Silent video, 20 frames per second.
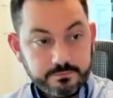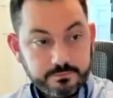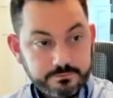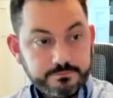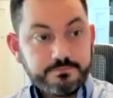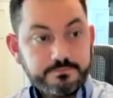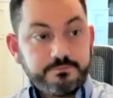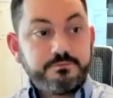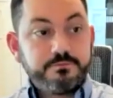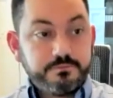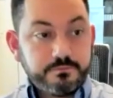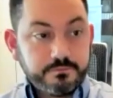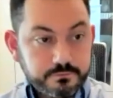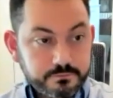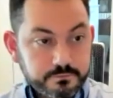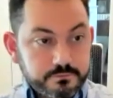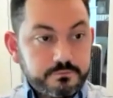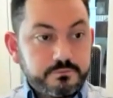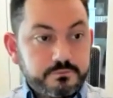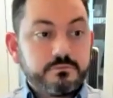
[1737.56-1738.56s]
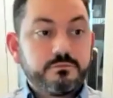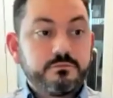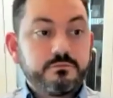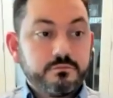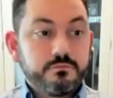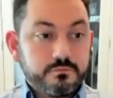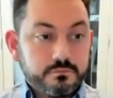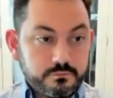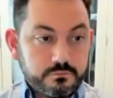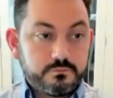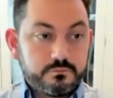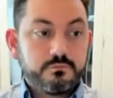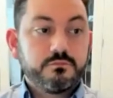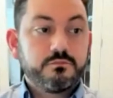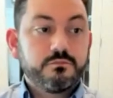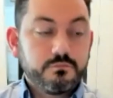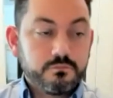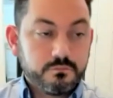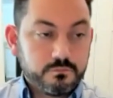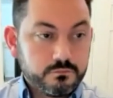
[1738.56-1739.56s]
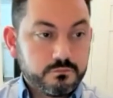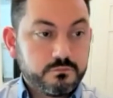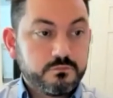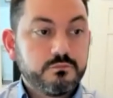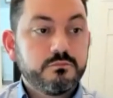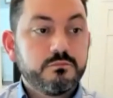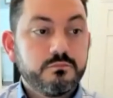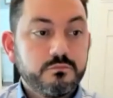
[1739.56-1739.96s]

But here's the thing if it doesn't have